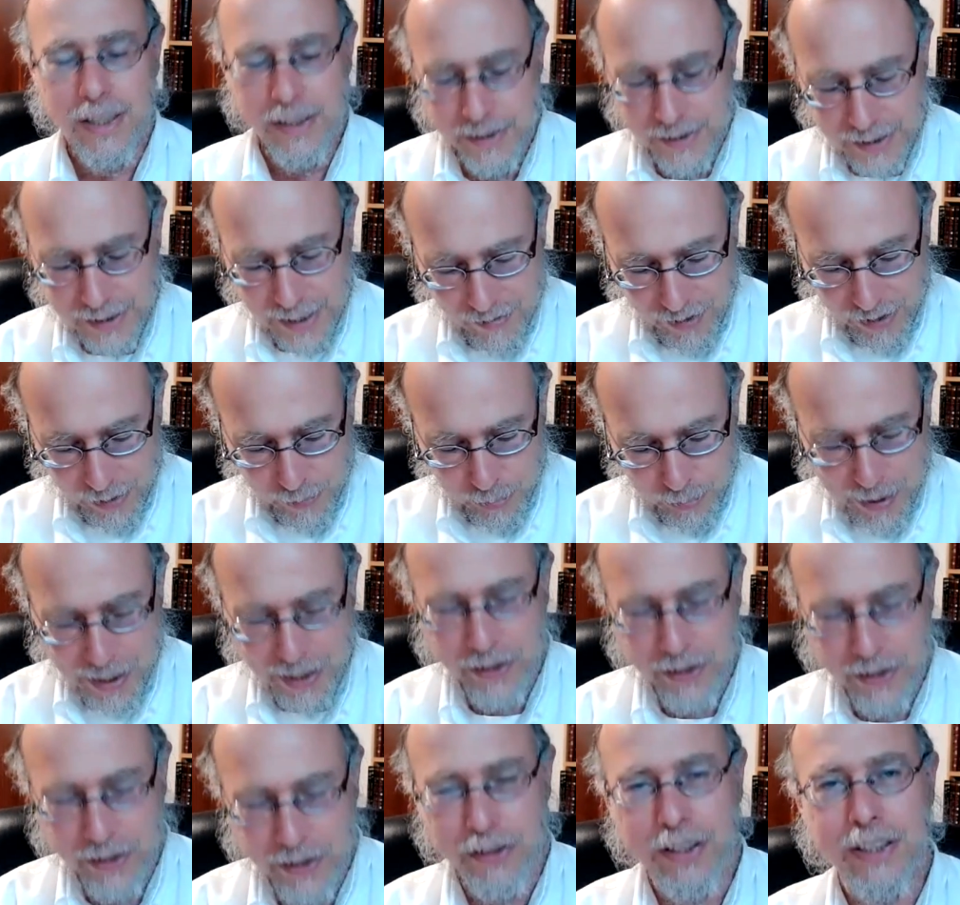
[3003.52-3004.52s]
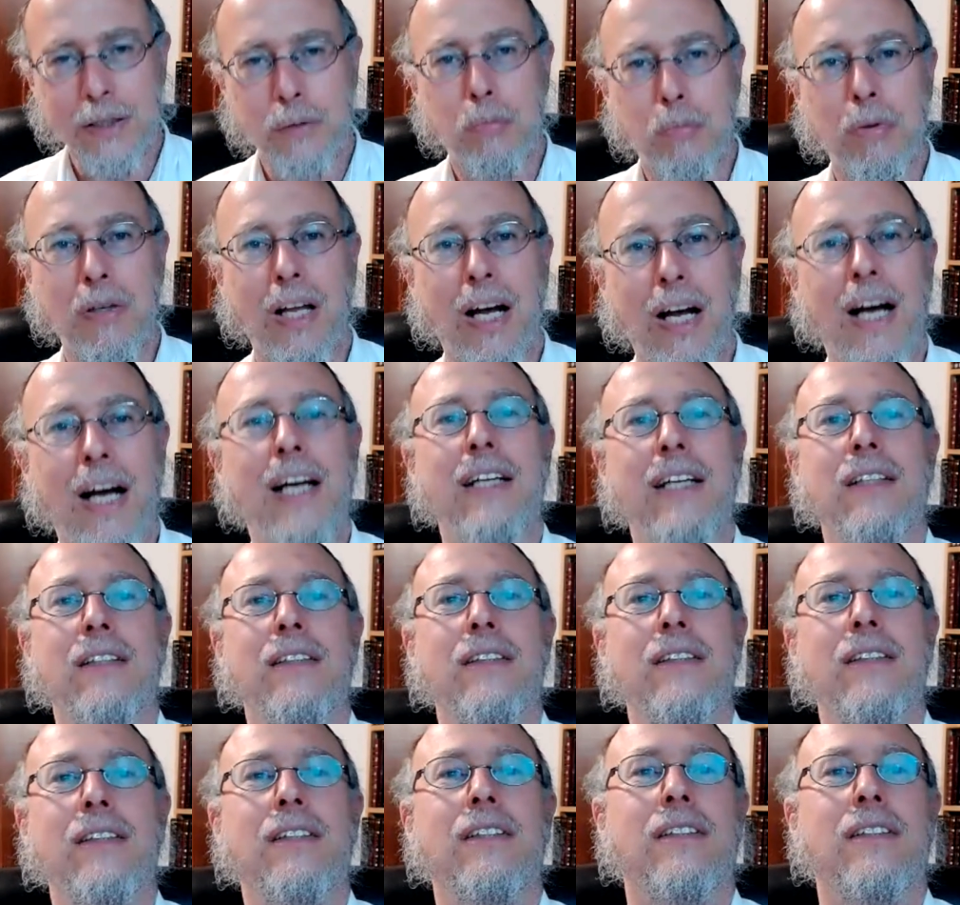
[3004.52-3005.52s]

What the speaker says: And the seventh beggar is blind.